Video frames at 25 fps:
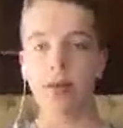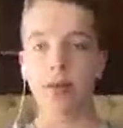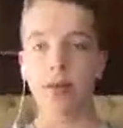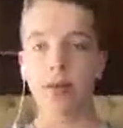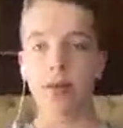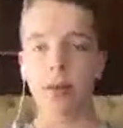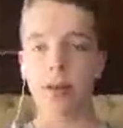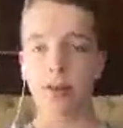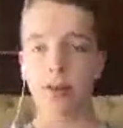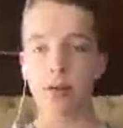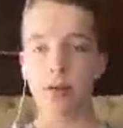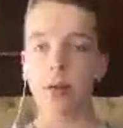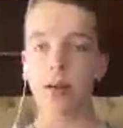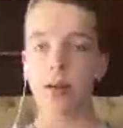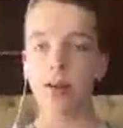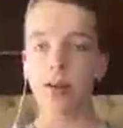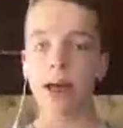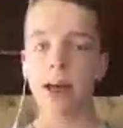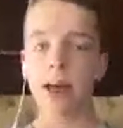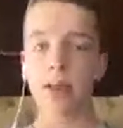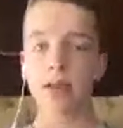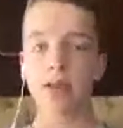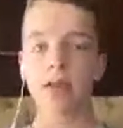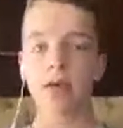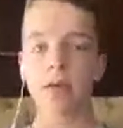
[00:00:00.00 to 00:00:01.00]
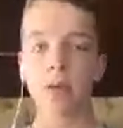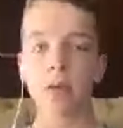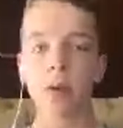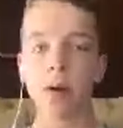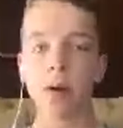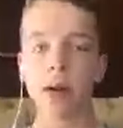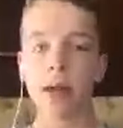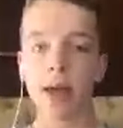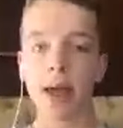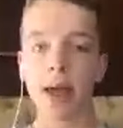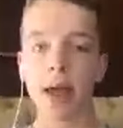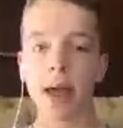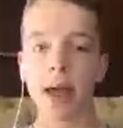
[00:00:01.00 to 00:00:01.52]
So the last
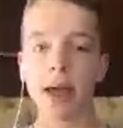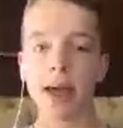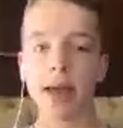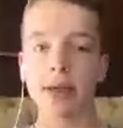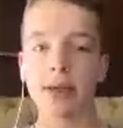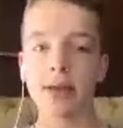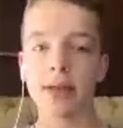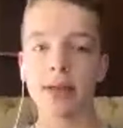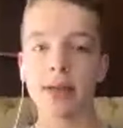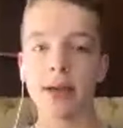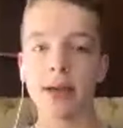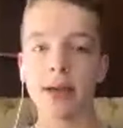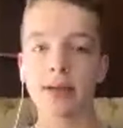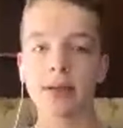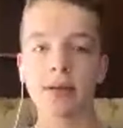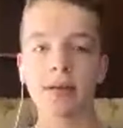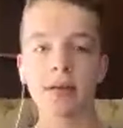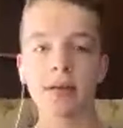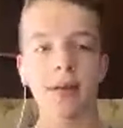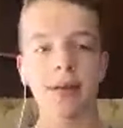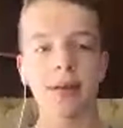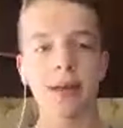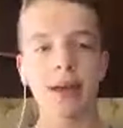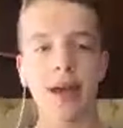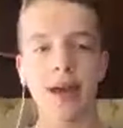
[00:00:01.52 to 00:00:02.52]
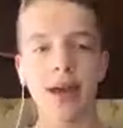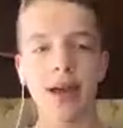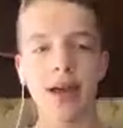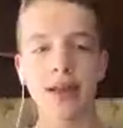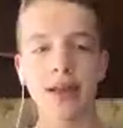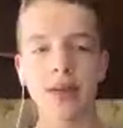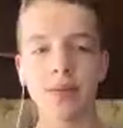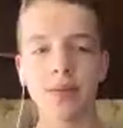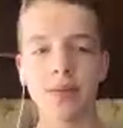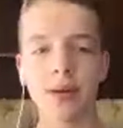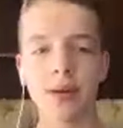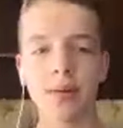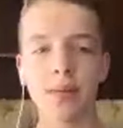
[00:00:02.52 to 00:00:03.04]
28 days, yeah, it's
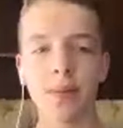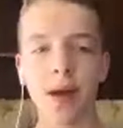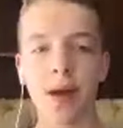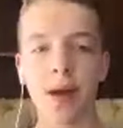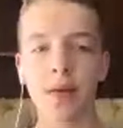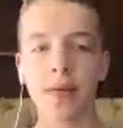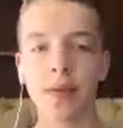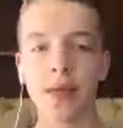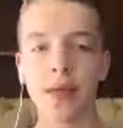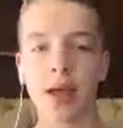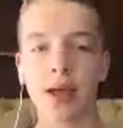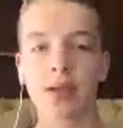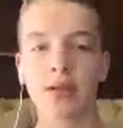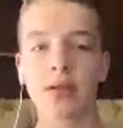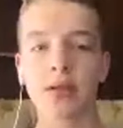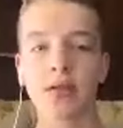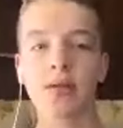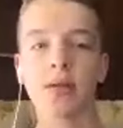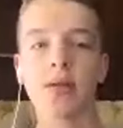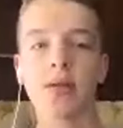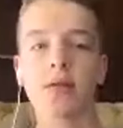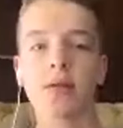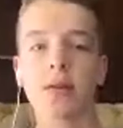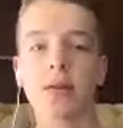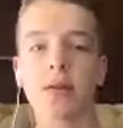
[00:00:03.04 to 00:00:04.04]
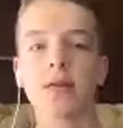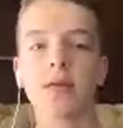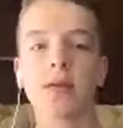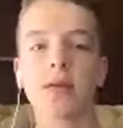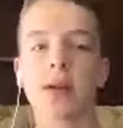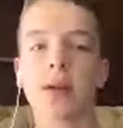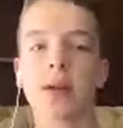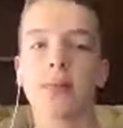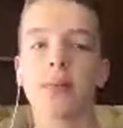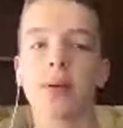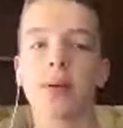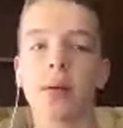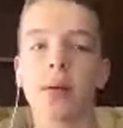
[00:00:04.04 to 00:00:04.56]
been about that. So the first one I
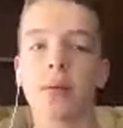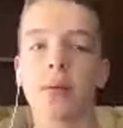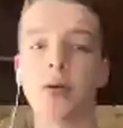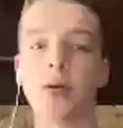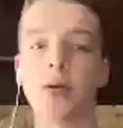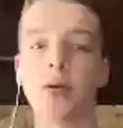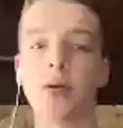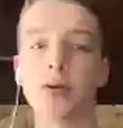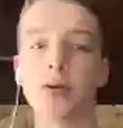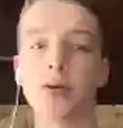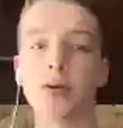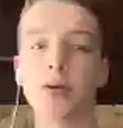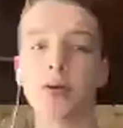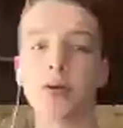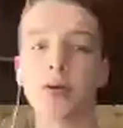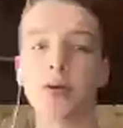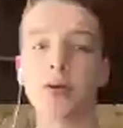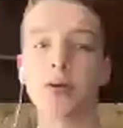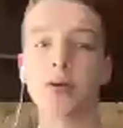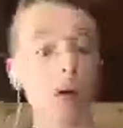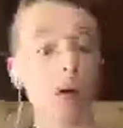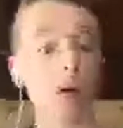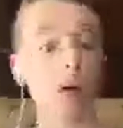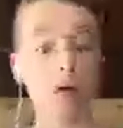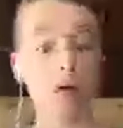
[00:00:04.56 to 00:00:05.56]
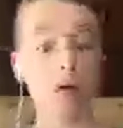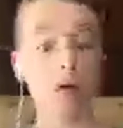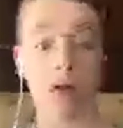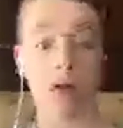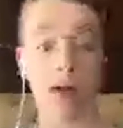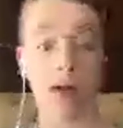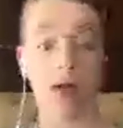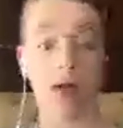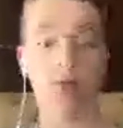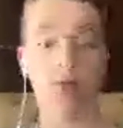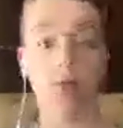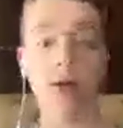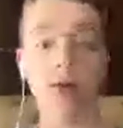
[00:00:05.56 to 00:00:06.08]
published was actually, July
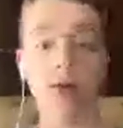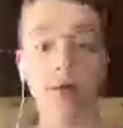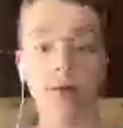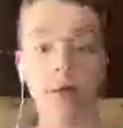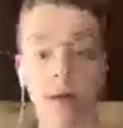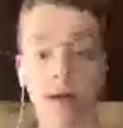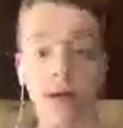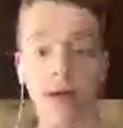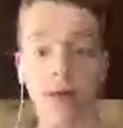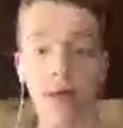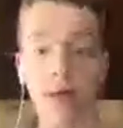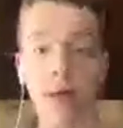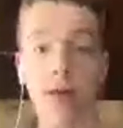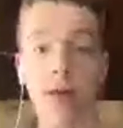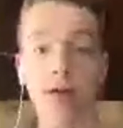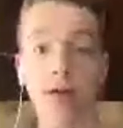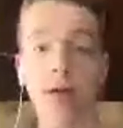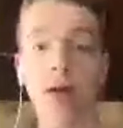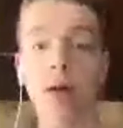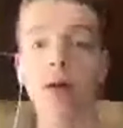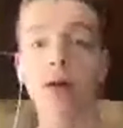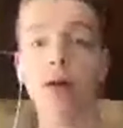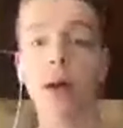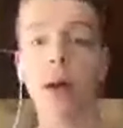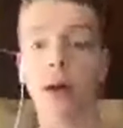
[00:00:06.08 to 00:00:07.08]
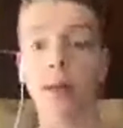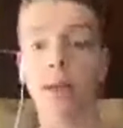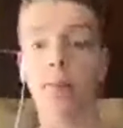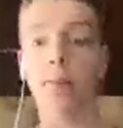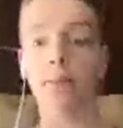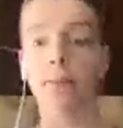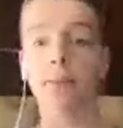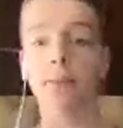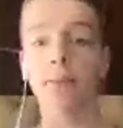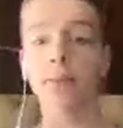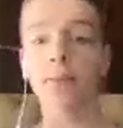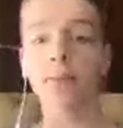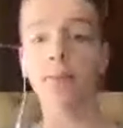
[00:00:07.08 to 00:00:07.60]
25th. Okay.
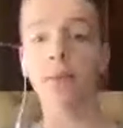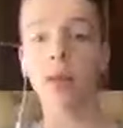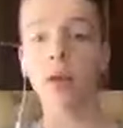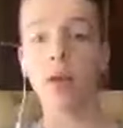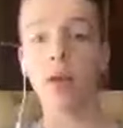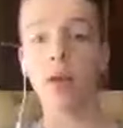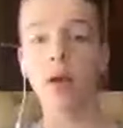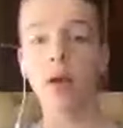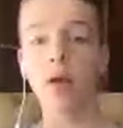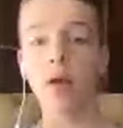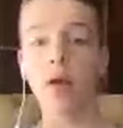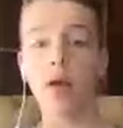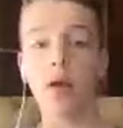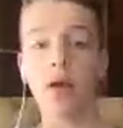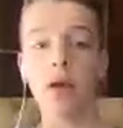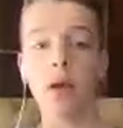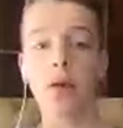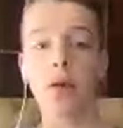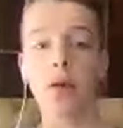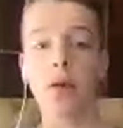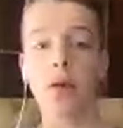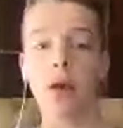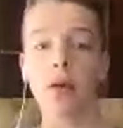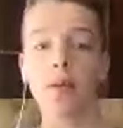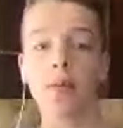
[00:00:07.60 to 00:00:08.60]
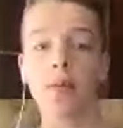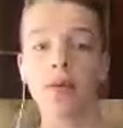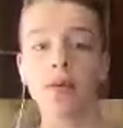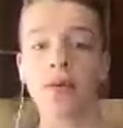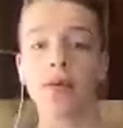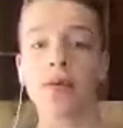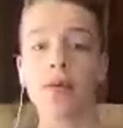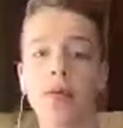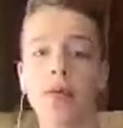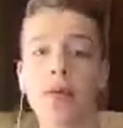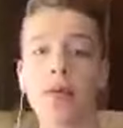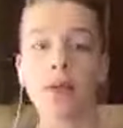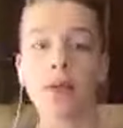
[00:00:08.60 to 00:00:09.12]
So I've been
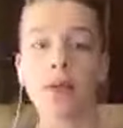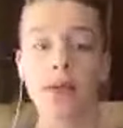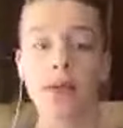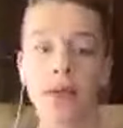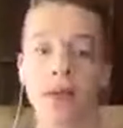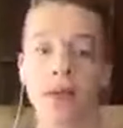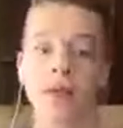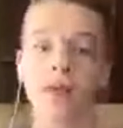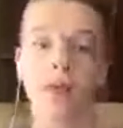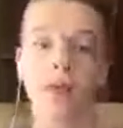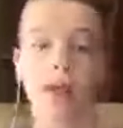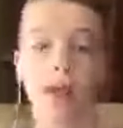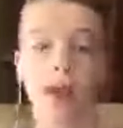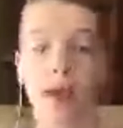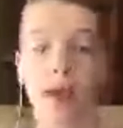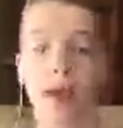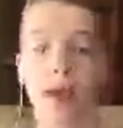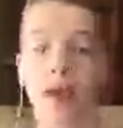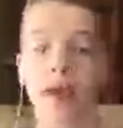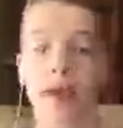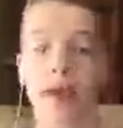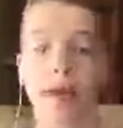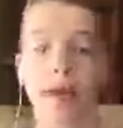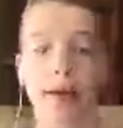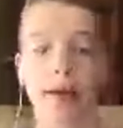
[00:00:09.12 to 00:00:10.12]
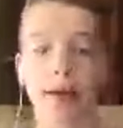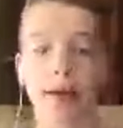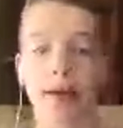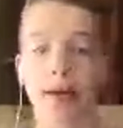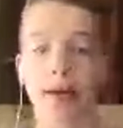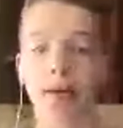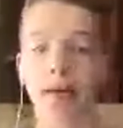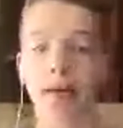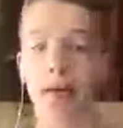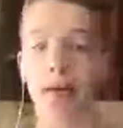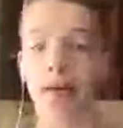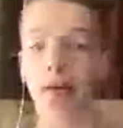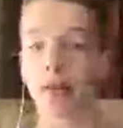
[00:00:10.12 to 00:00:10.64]
doing this for like
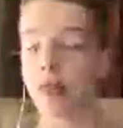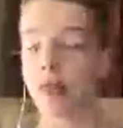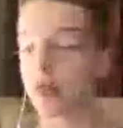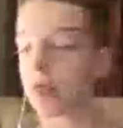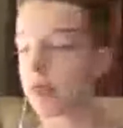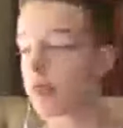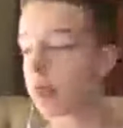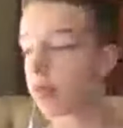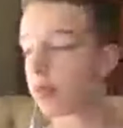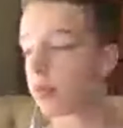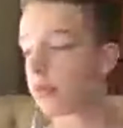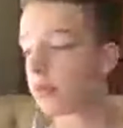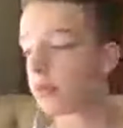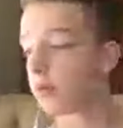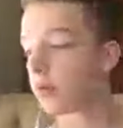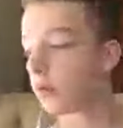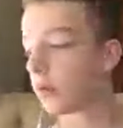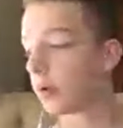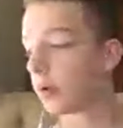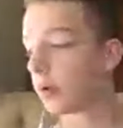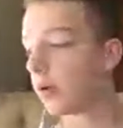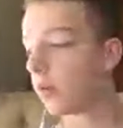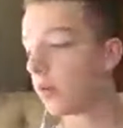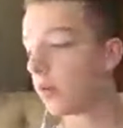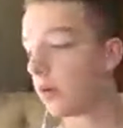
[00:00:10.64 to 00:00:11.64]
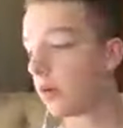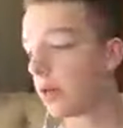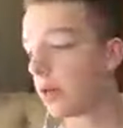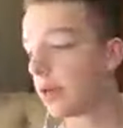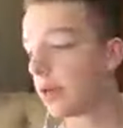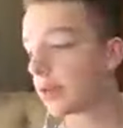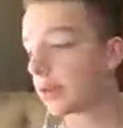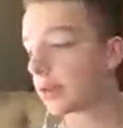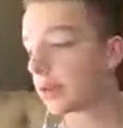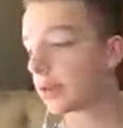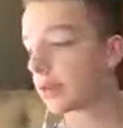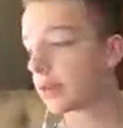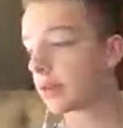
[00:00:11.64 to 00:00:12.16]
3
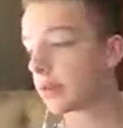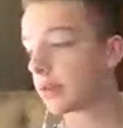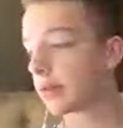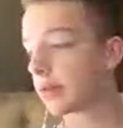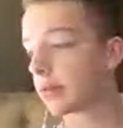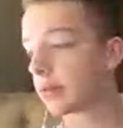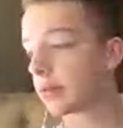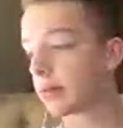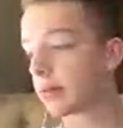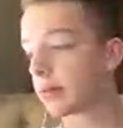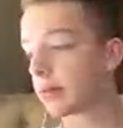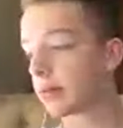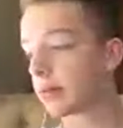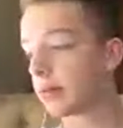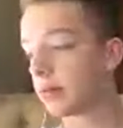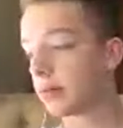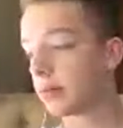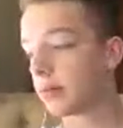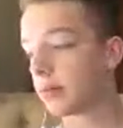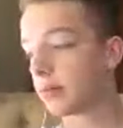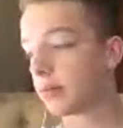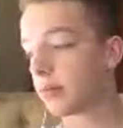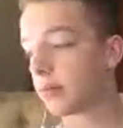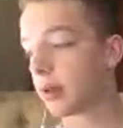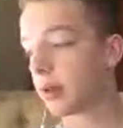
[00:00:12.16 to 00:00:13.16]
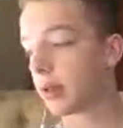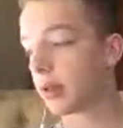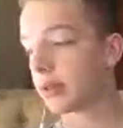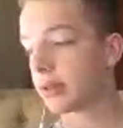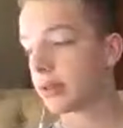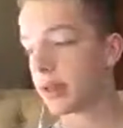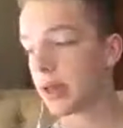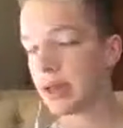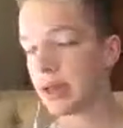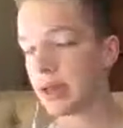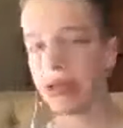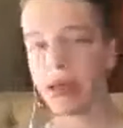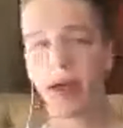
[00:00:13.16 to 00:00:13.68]
weeks. Let's see, I
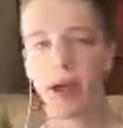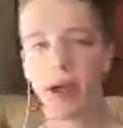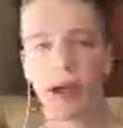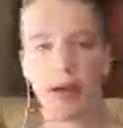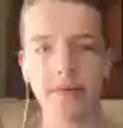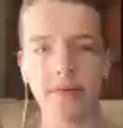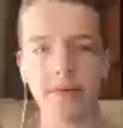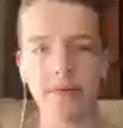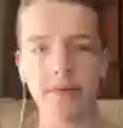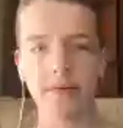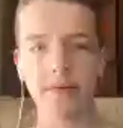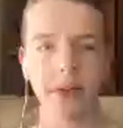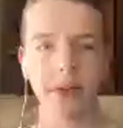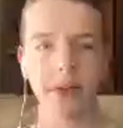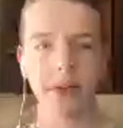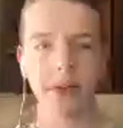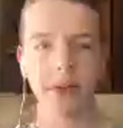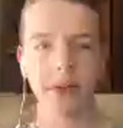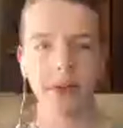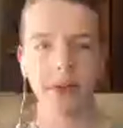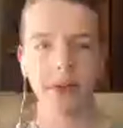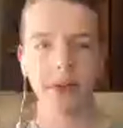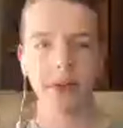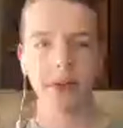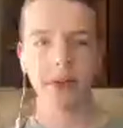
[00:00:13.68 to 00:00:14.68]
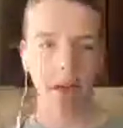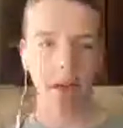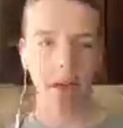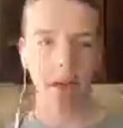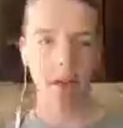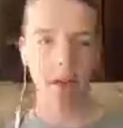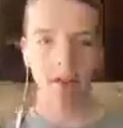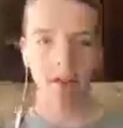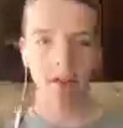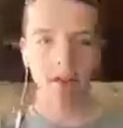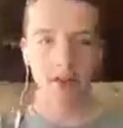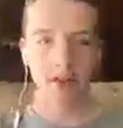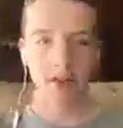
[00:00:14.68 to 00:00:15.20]
think I have 6
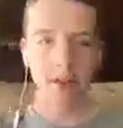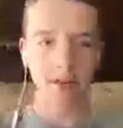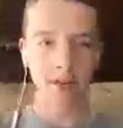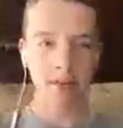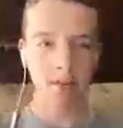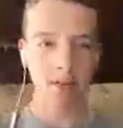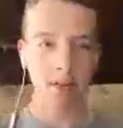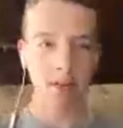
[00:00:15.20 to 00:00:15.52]
videos.